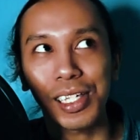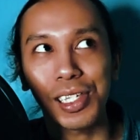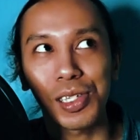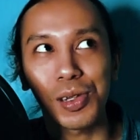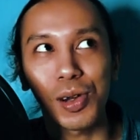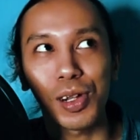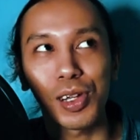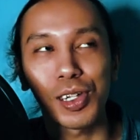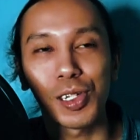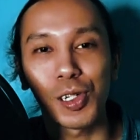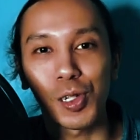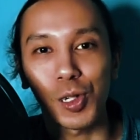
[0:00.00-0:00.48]

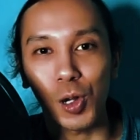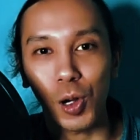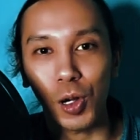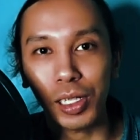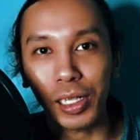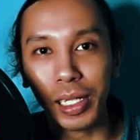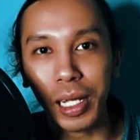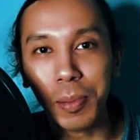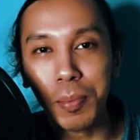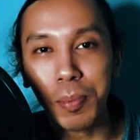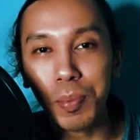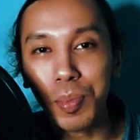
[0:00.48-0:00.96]
really
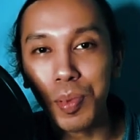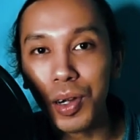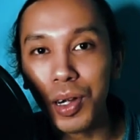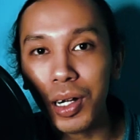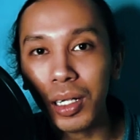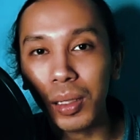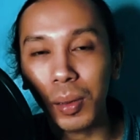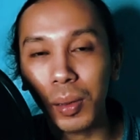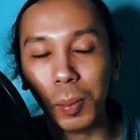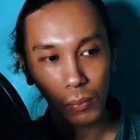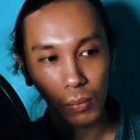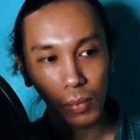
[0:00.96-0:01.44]
short
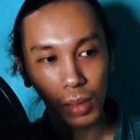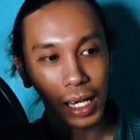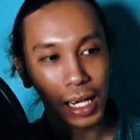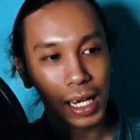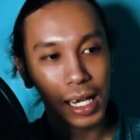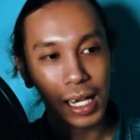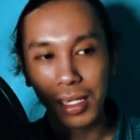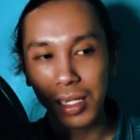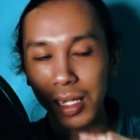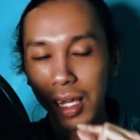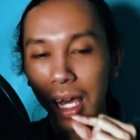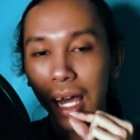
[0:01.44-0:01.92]
tempered.
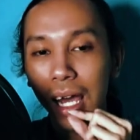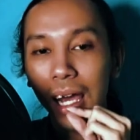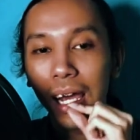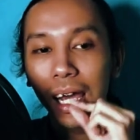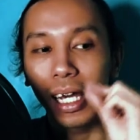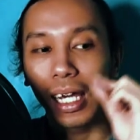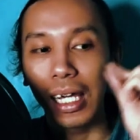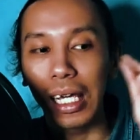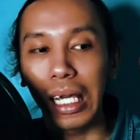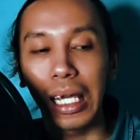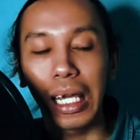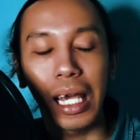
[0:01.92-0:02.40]

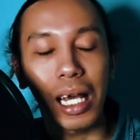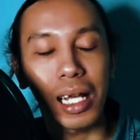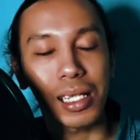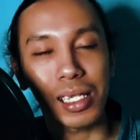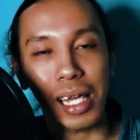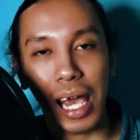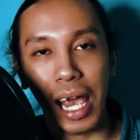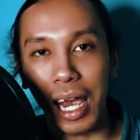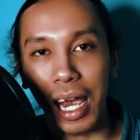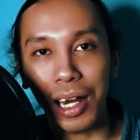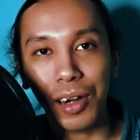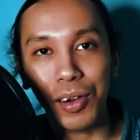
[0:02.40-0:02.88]
He gets
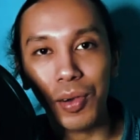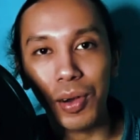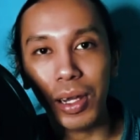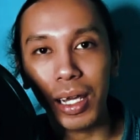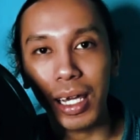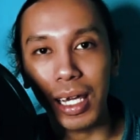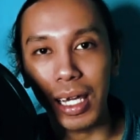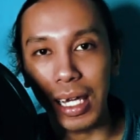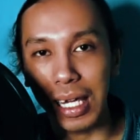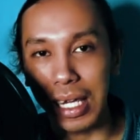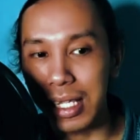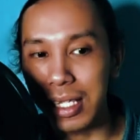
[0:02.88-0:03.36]
angry
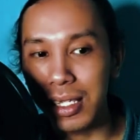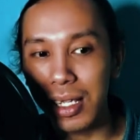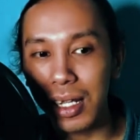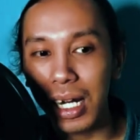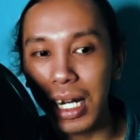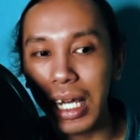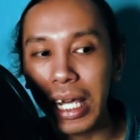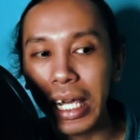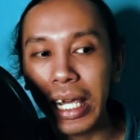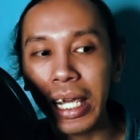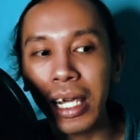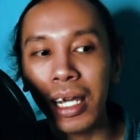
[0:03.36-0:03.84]

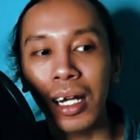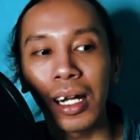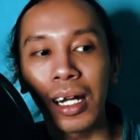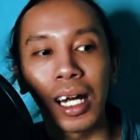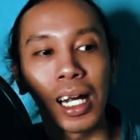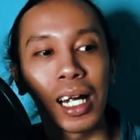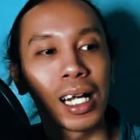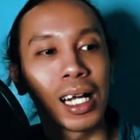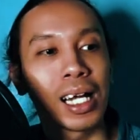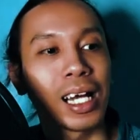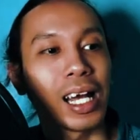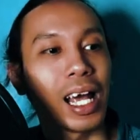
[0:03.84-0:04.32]
easily,
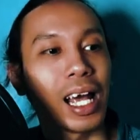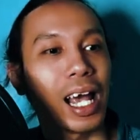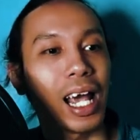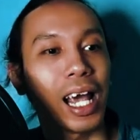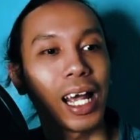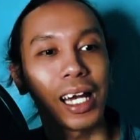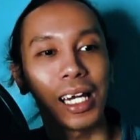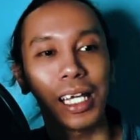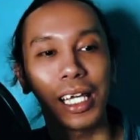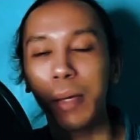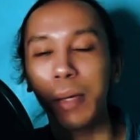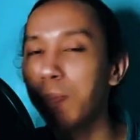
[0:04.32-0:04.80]

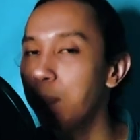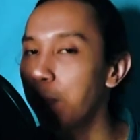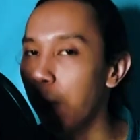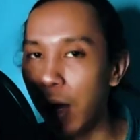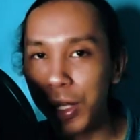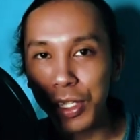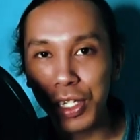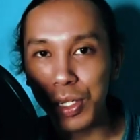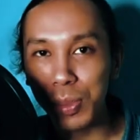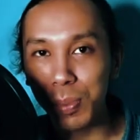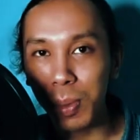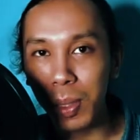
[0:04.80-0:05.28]
and he
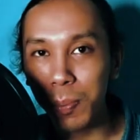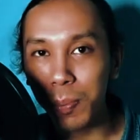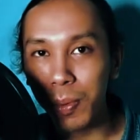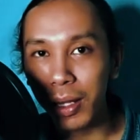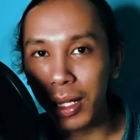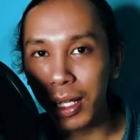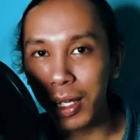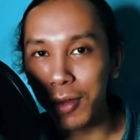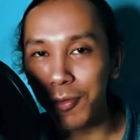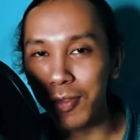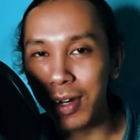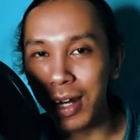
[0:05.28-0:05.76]
punch
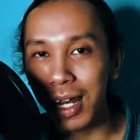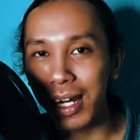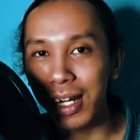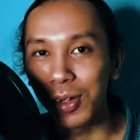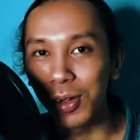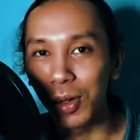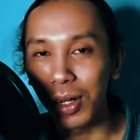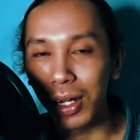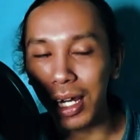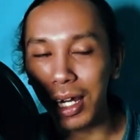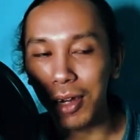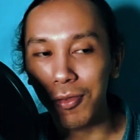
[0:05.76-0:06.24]
people if they
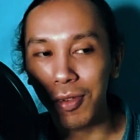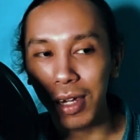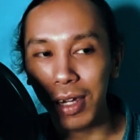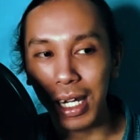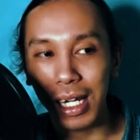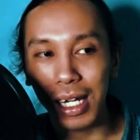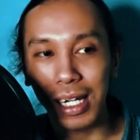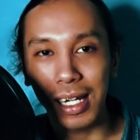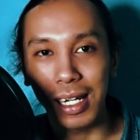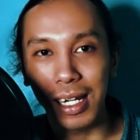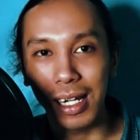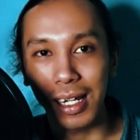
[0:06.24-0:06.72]
do if
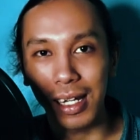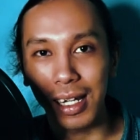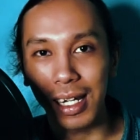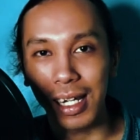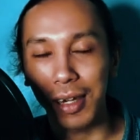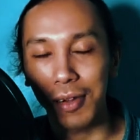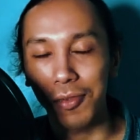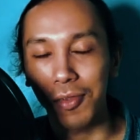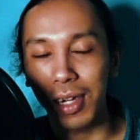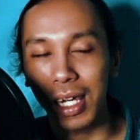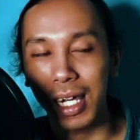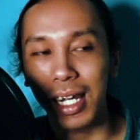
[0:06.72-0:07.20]

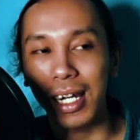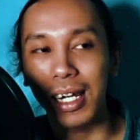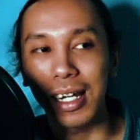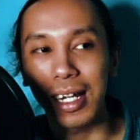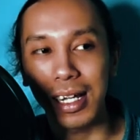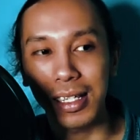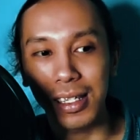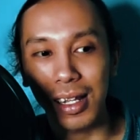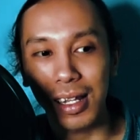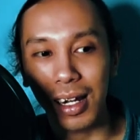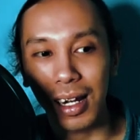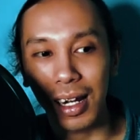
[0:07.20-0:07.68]
he
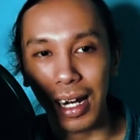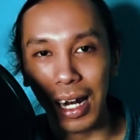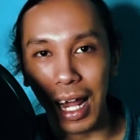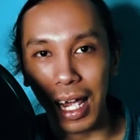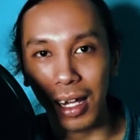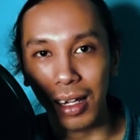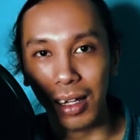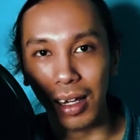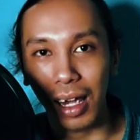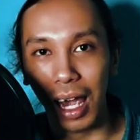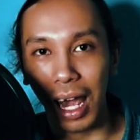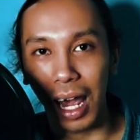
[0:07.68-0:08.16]
doesn't
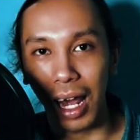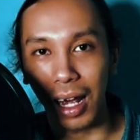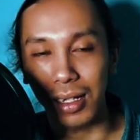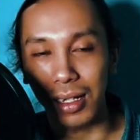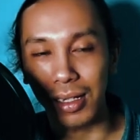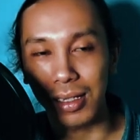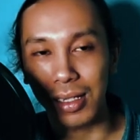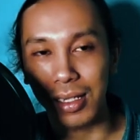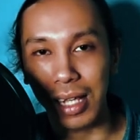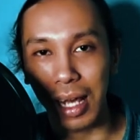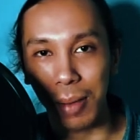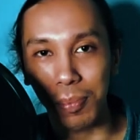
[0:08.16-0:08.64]
like
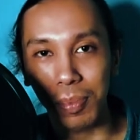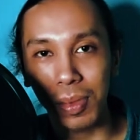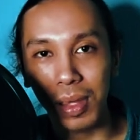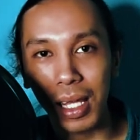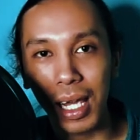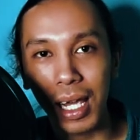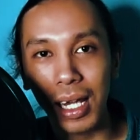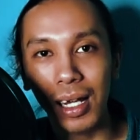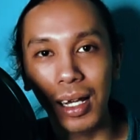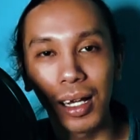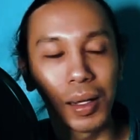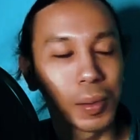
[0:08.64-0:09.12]

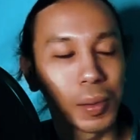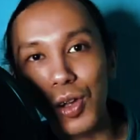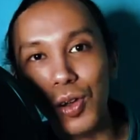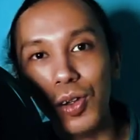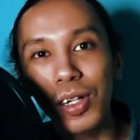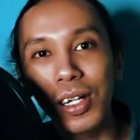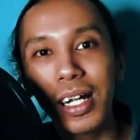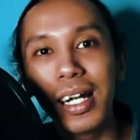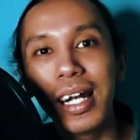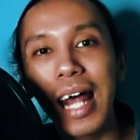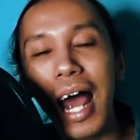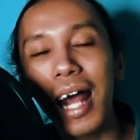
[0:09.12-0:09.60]
something. So
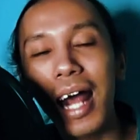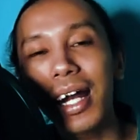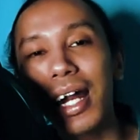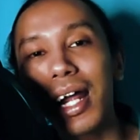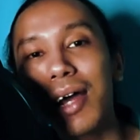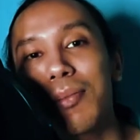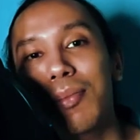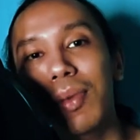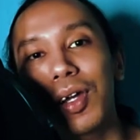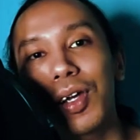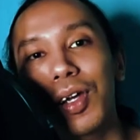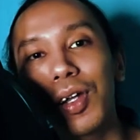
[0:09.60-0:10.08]
the
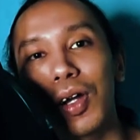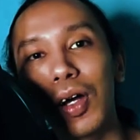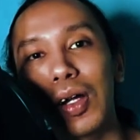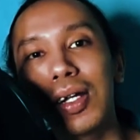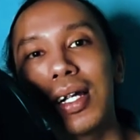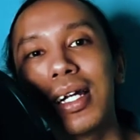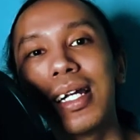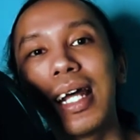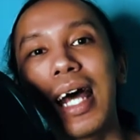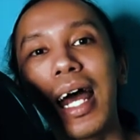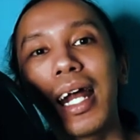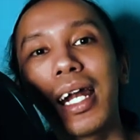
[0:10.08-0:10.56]

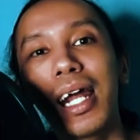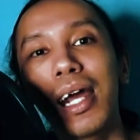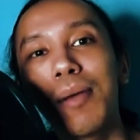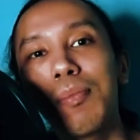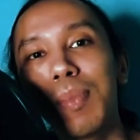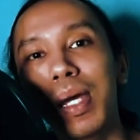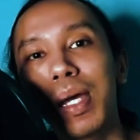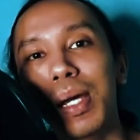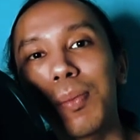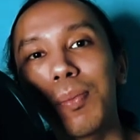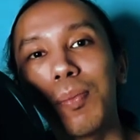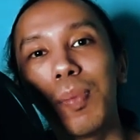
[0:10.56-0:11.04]

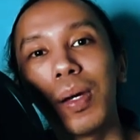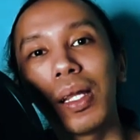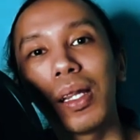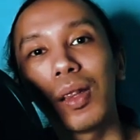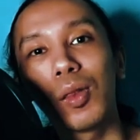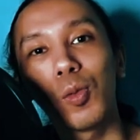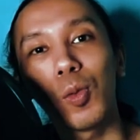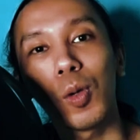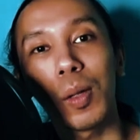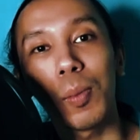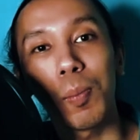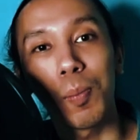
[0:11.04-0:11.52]
dynamic
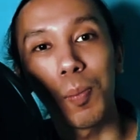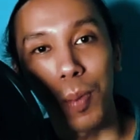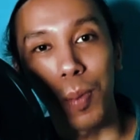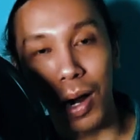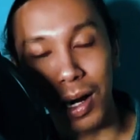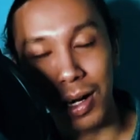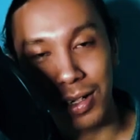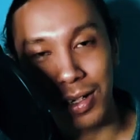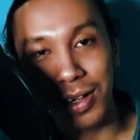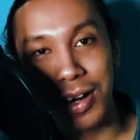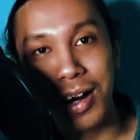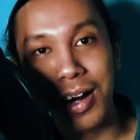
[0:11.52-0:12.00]
between
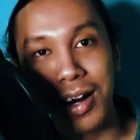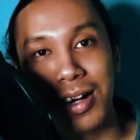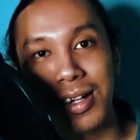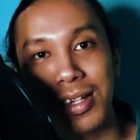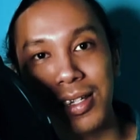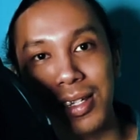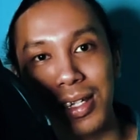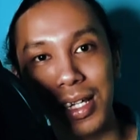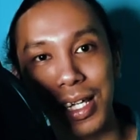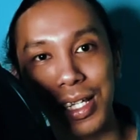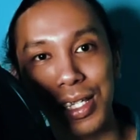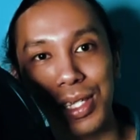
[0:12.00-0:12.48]

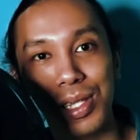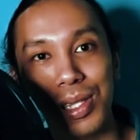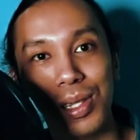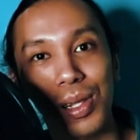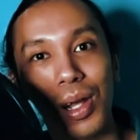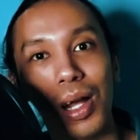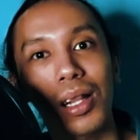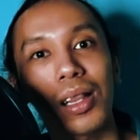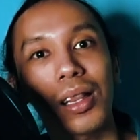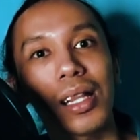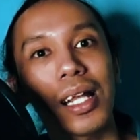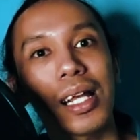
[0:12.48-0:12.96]
partners is
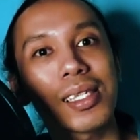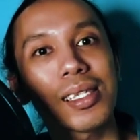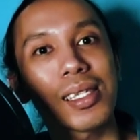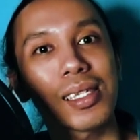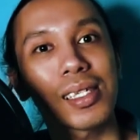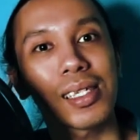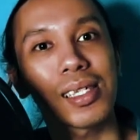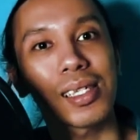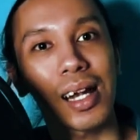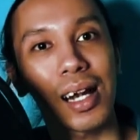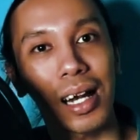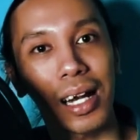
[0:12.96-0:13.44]
not
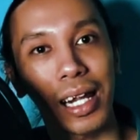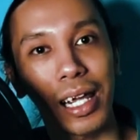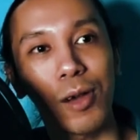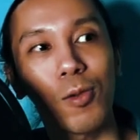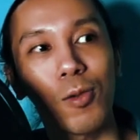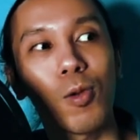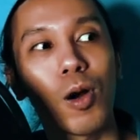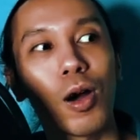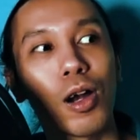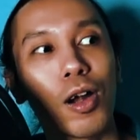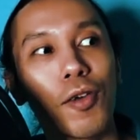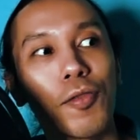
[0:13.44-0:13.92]
necessarily
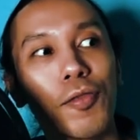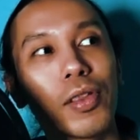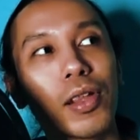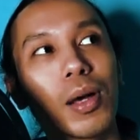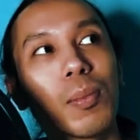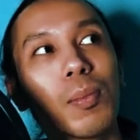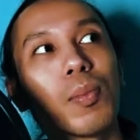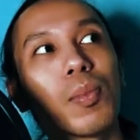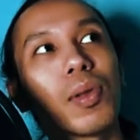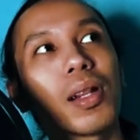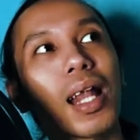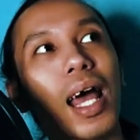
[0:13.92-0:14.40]
one of
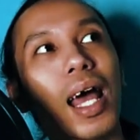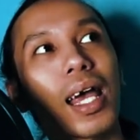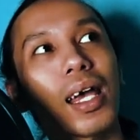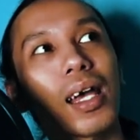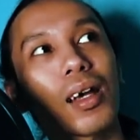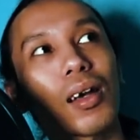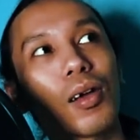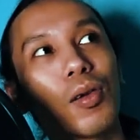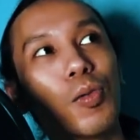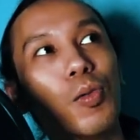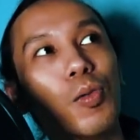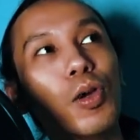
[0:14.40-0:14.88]
them like
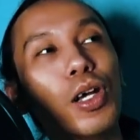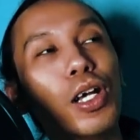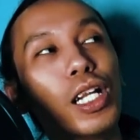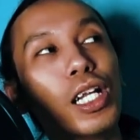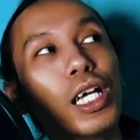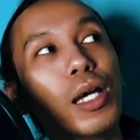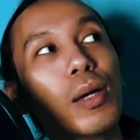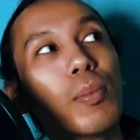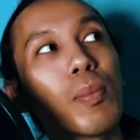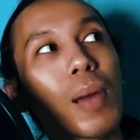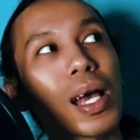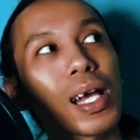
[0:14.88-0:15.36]

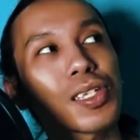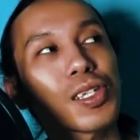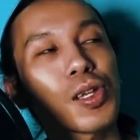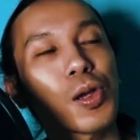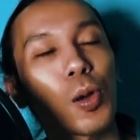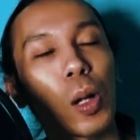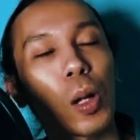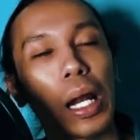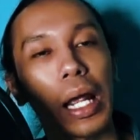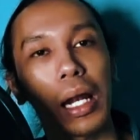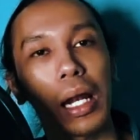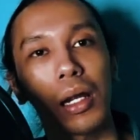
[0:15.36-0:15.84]
really
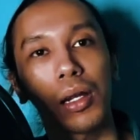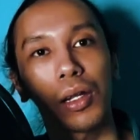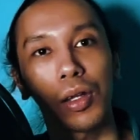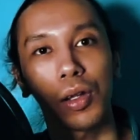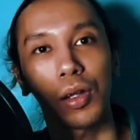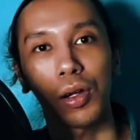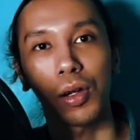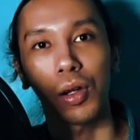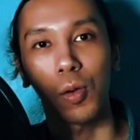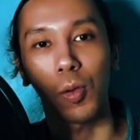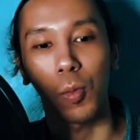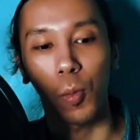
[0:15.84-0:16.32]
masculine.
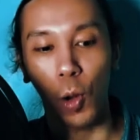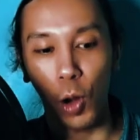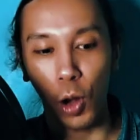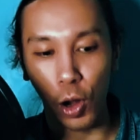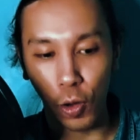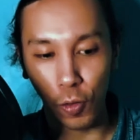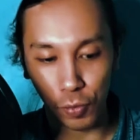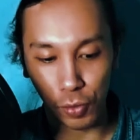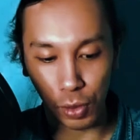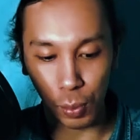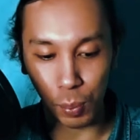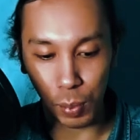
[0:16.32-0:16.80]
One
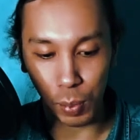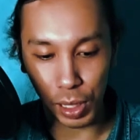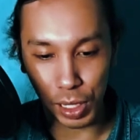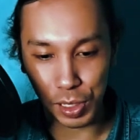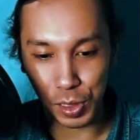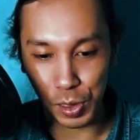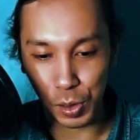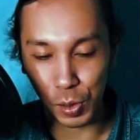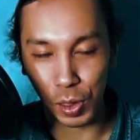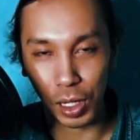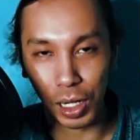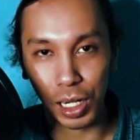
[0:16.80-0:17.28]
of them
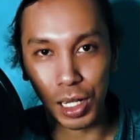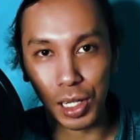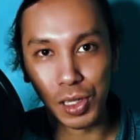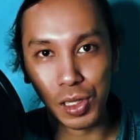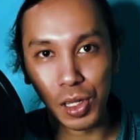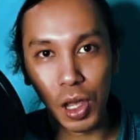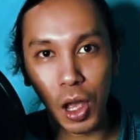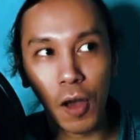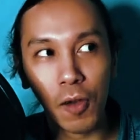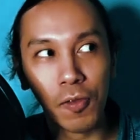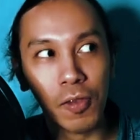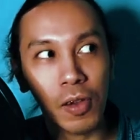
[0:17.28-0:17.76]
is really
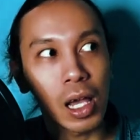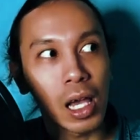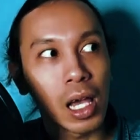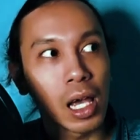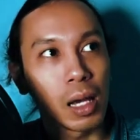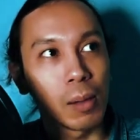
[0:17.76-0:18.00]
soft.